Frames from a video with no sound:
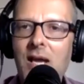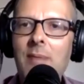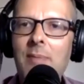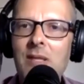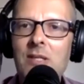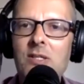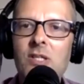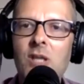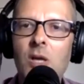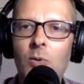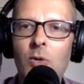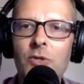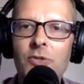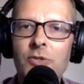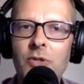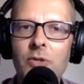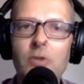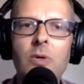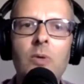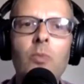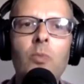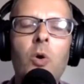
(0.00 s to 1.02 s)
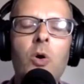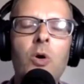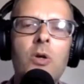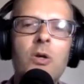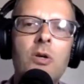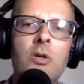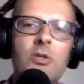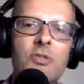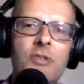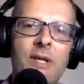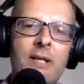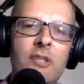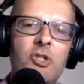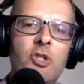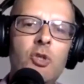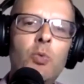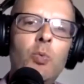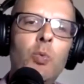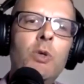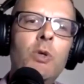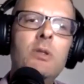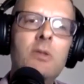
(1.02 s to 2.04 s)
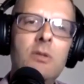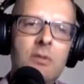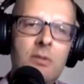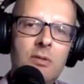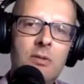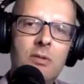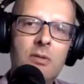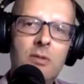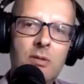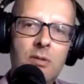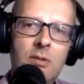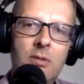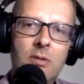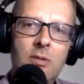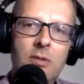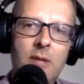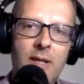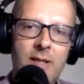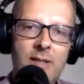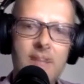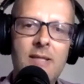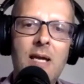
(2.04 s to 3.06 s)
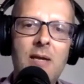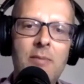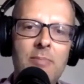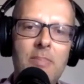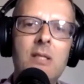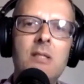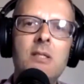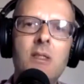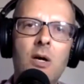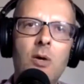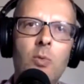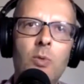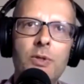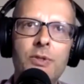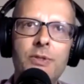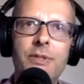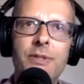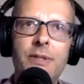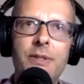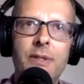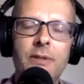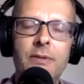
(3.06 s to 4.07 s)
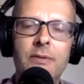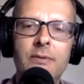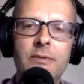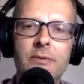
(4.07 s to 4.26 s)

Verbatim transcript: being told what to do and what context you wouldn't accept being told what to do